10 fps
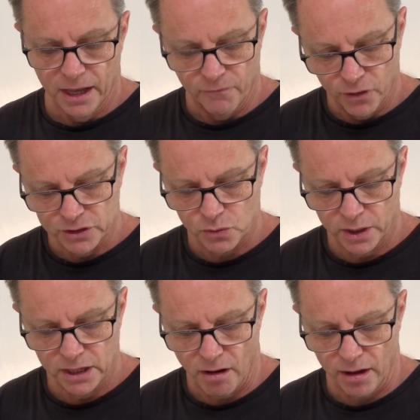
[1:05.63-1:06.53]
In verse
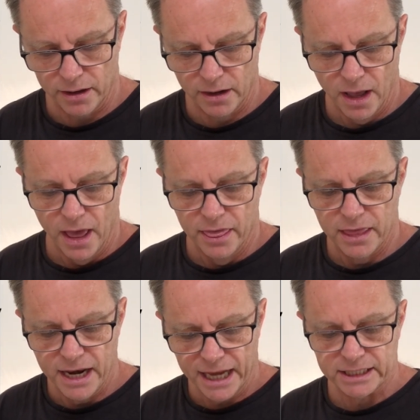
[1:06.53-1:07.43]
29,
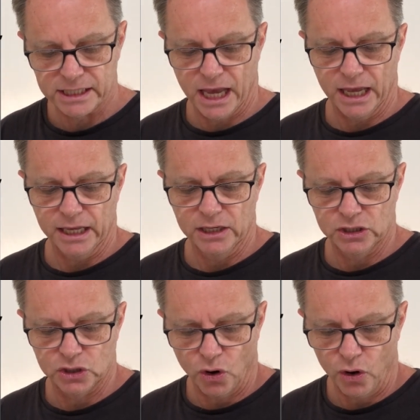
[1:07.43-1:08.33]
the next day,
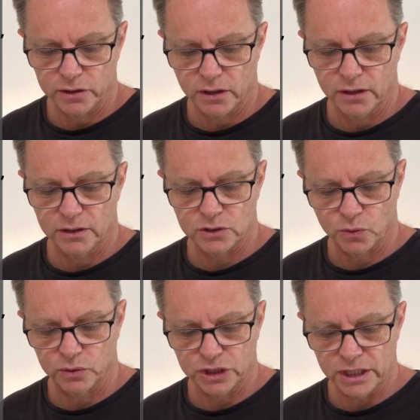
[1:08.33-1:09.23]
John
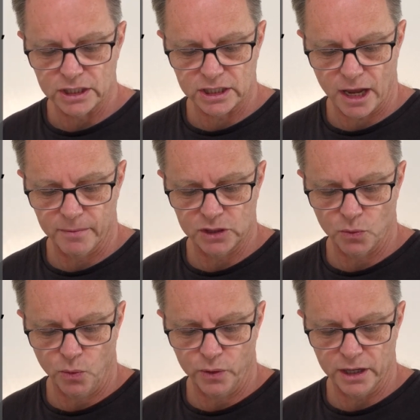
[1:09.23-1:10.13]
saw Jesus coming
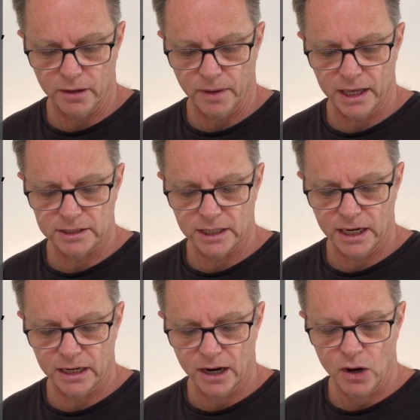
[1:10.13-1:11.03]
toward him and
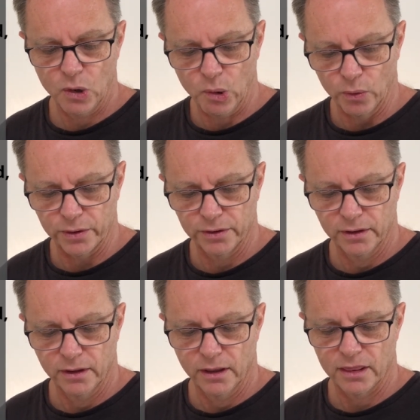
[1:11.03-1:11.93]
said, look,
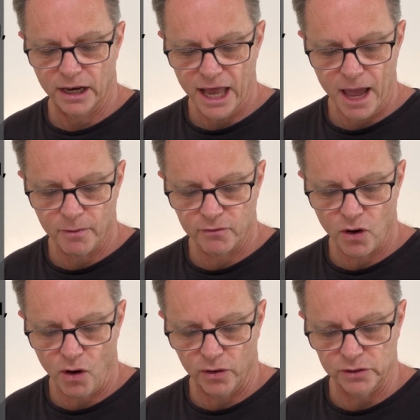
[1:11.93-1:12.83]
the Lamb of
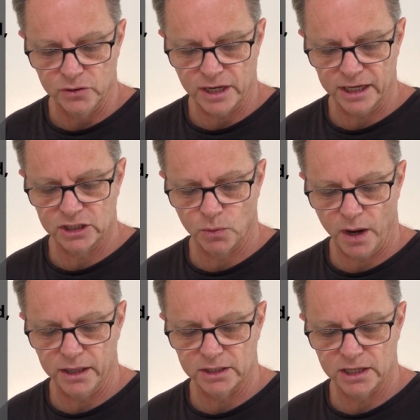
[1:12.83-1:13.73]
God who takes
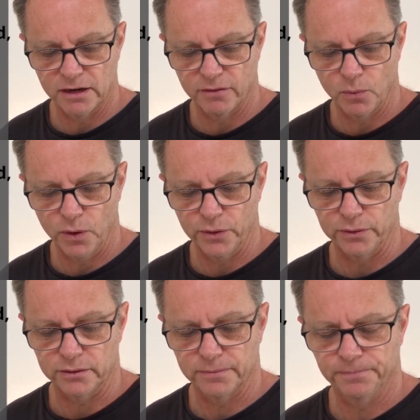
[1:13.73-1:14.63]
away the sin of the
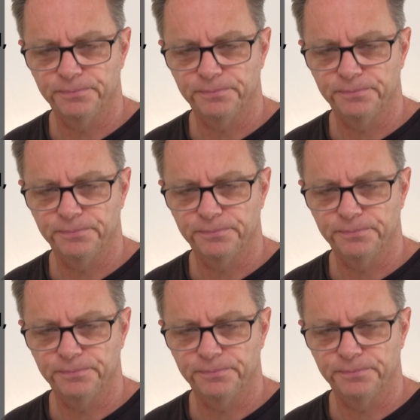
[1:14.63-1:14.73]
world.